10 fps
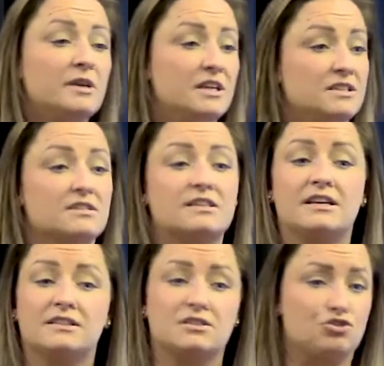speaking to the
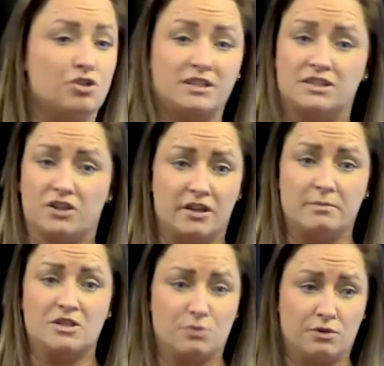tenants and trying to tie
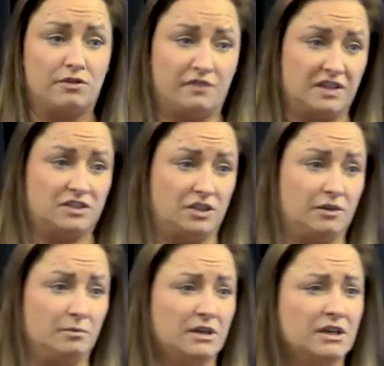them into another fixed
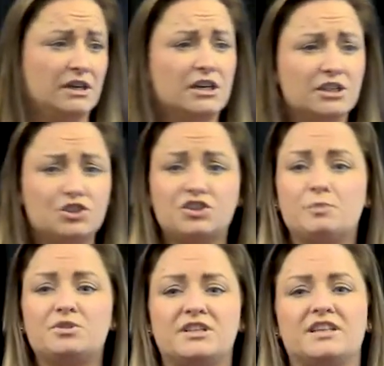term. Just to
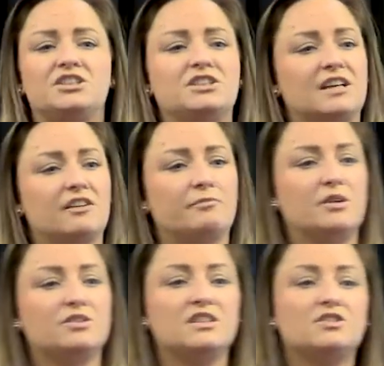protect yourself,
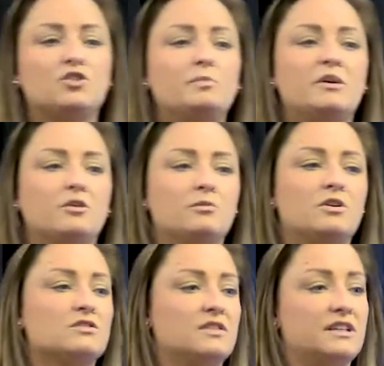because this could become
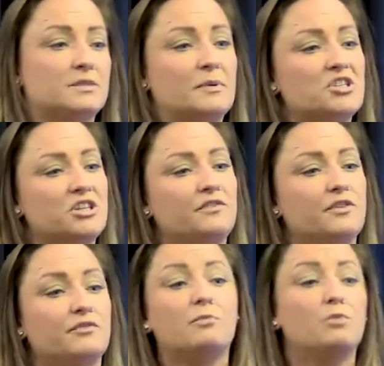costly, especially if
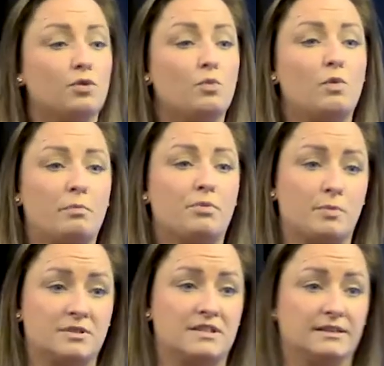you've got more than one
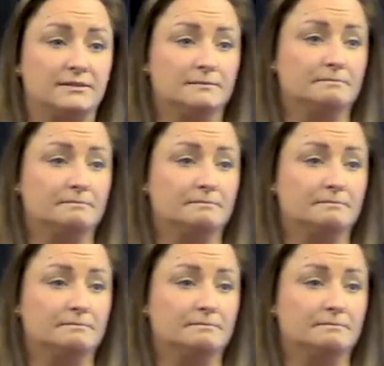property.